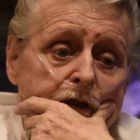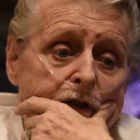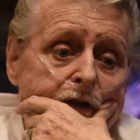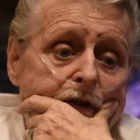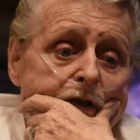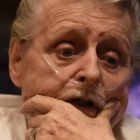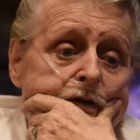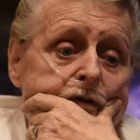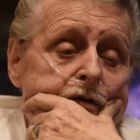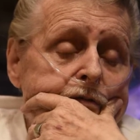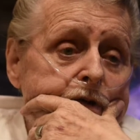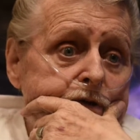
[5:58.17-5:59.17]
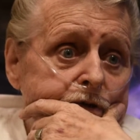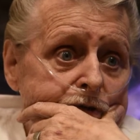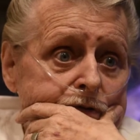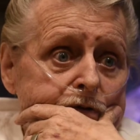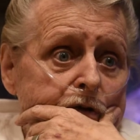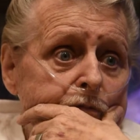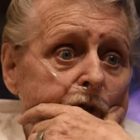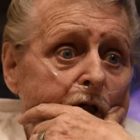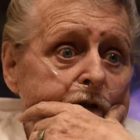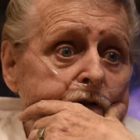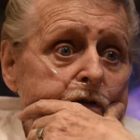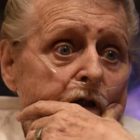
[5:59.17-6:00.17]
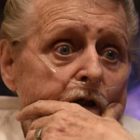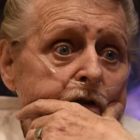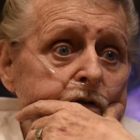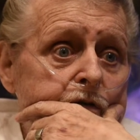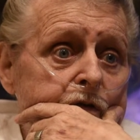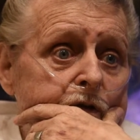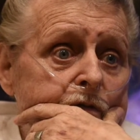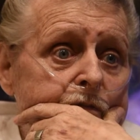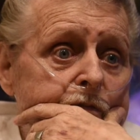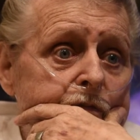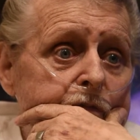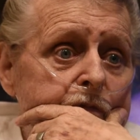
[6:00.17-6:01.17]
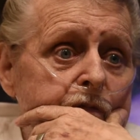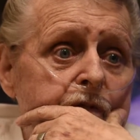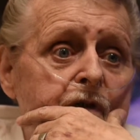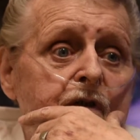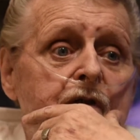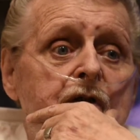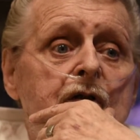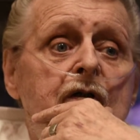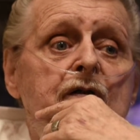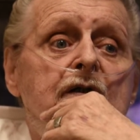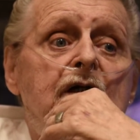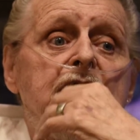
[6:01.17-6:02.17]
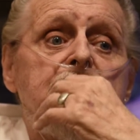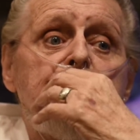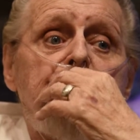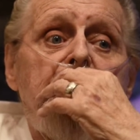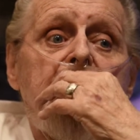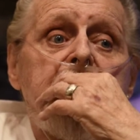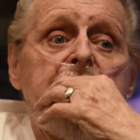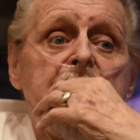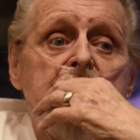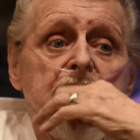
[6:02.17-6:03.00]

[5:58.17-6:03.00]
And I told him, I said, just go back and talk to him. The guy's a biker.